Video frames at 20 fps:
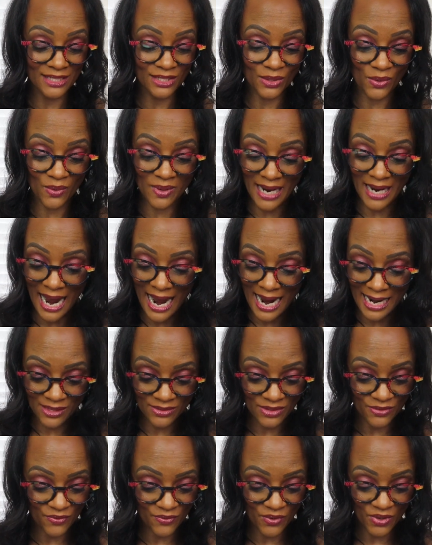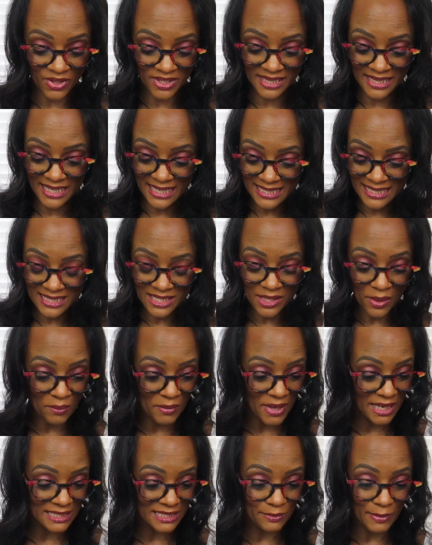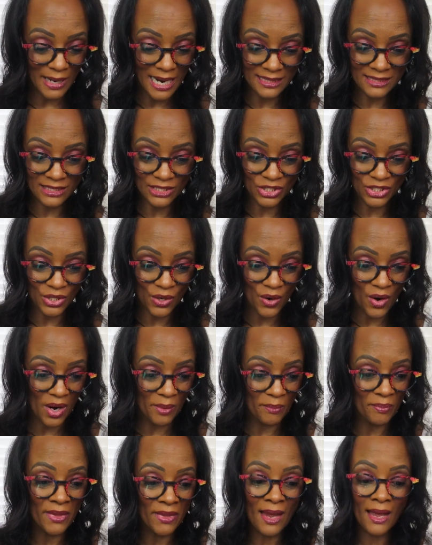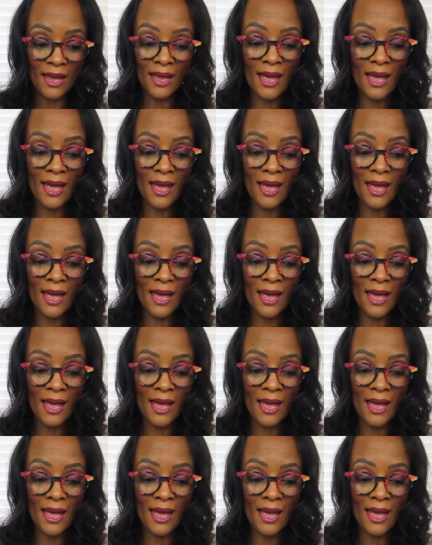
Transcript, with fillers: So guys, for this month's BoxyCharm,